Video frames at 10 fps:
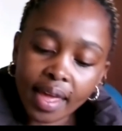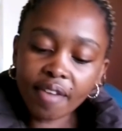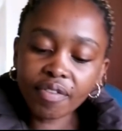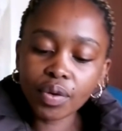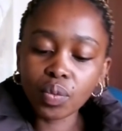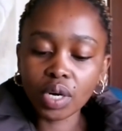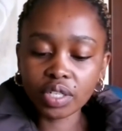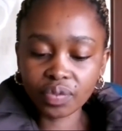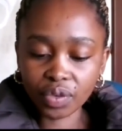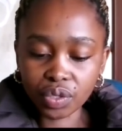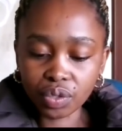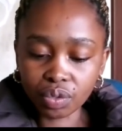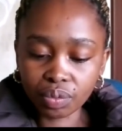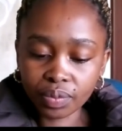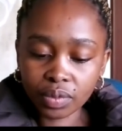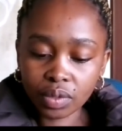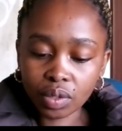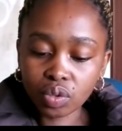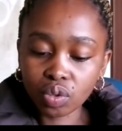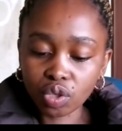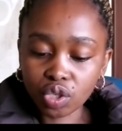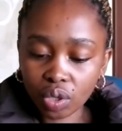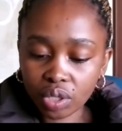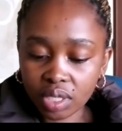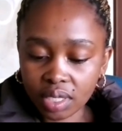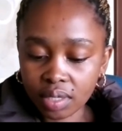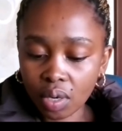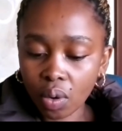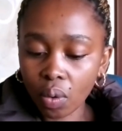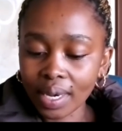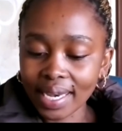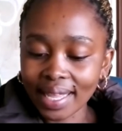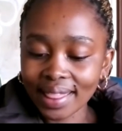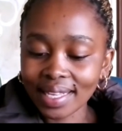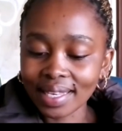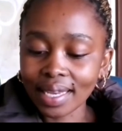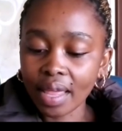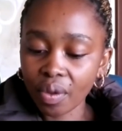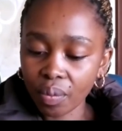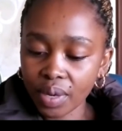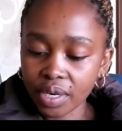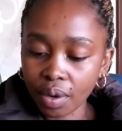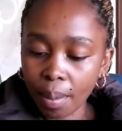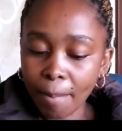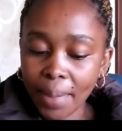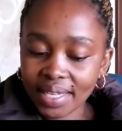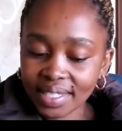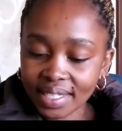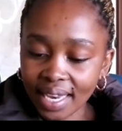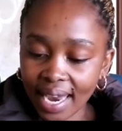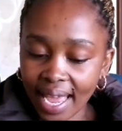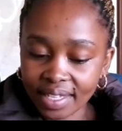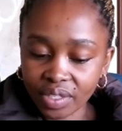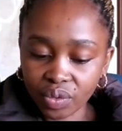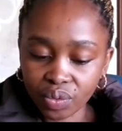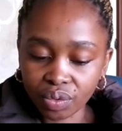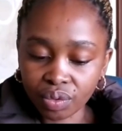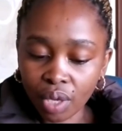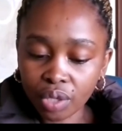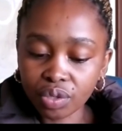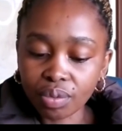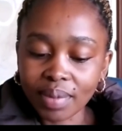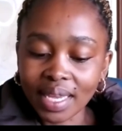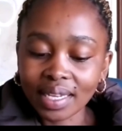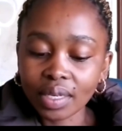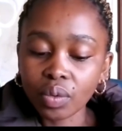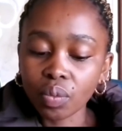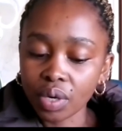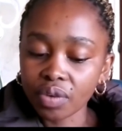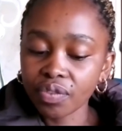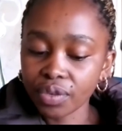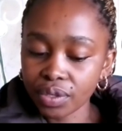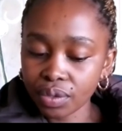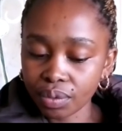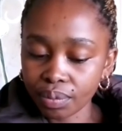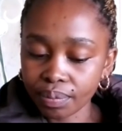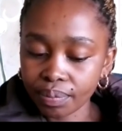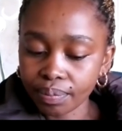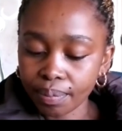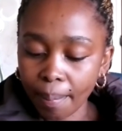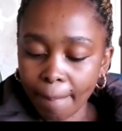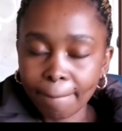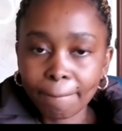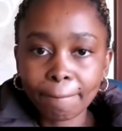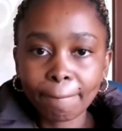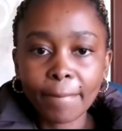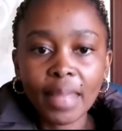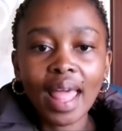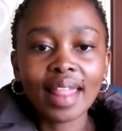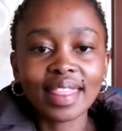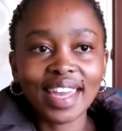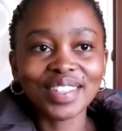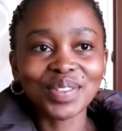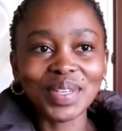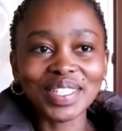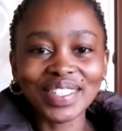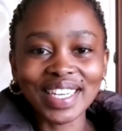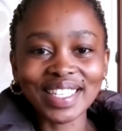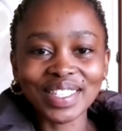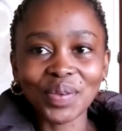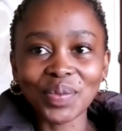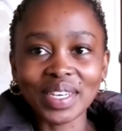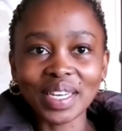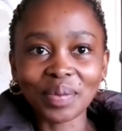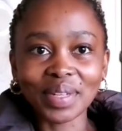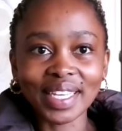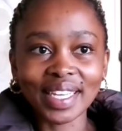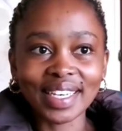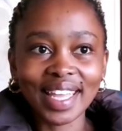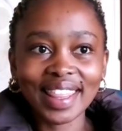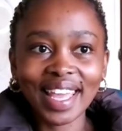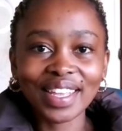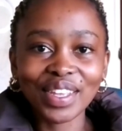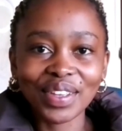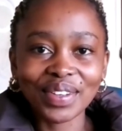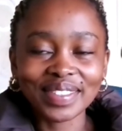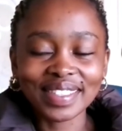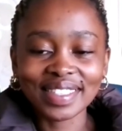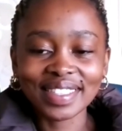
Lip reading: If it works for you to shorten or lengthen the window, personalize the rule to make it work for you. That is where today's reading will end. Thank you.